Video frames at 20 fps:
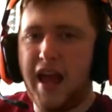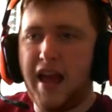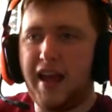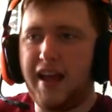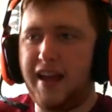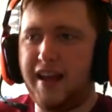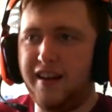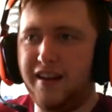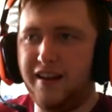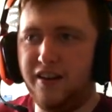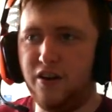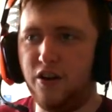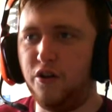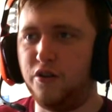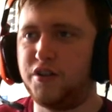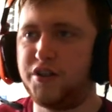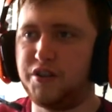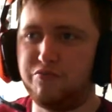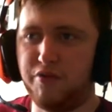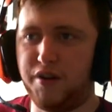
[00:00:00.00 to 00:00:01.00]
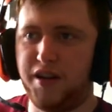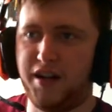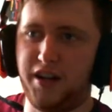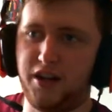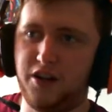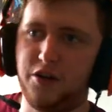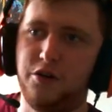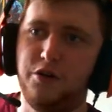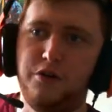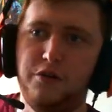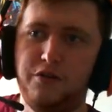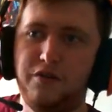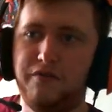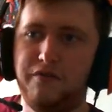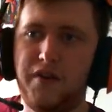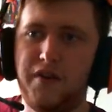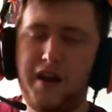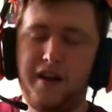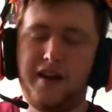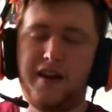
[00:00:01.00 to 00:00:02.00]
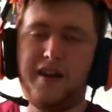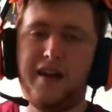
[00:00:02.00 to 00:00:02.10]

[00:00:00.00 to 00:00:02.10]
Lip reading: It looks really cool. They're